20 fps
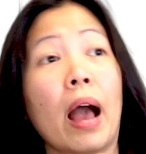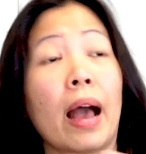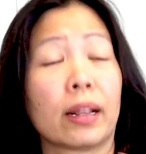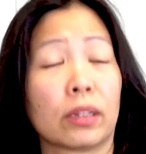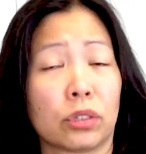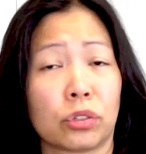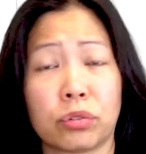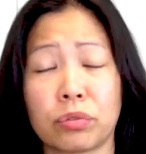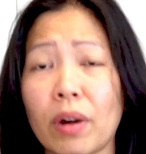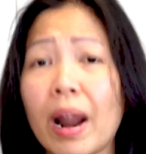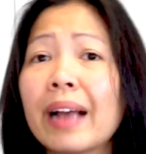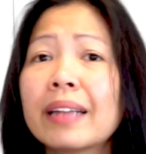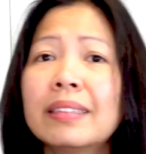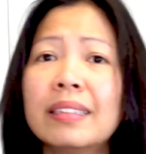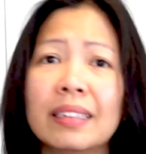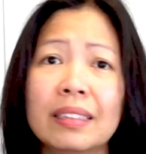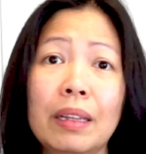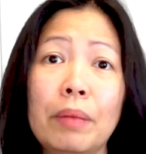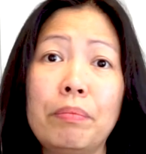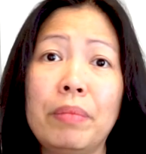
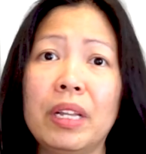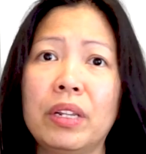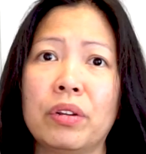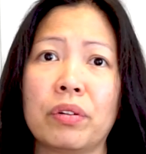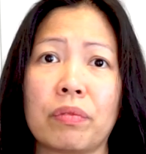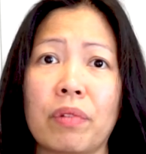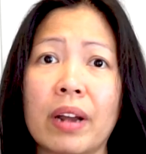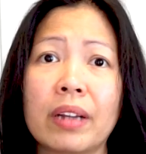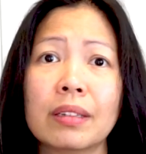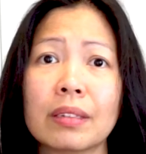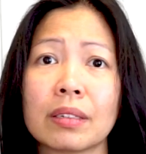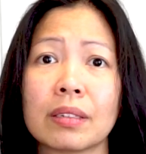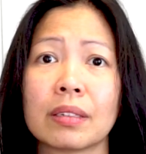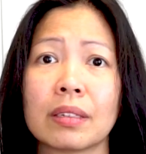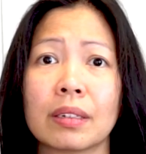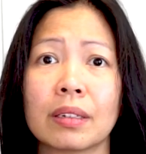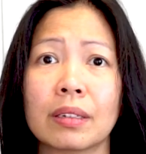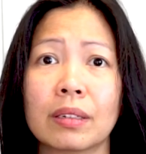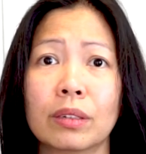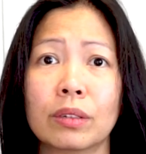attracted the meteorites
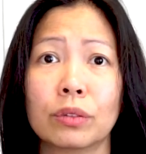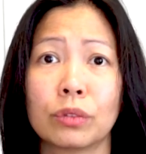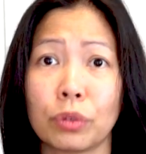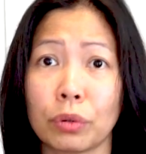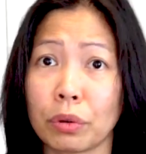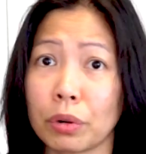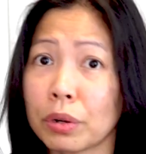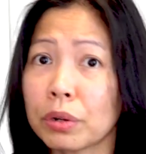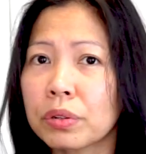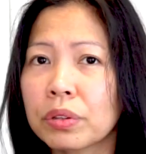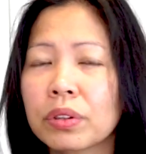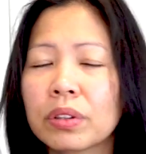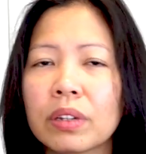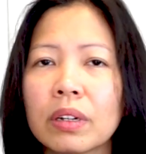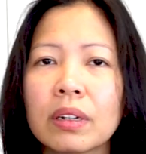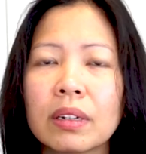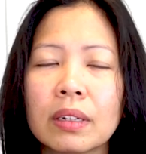to Earth.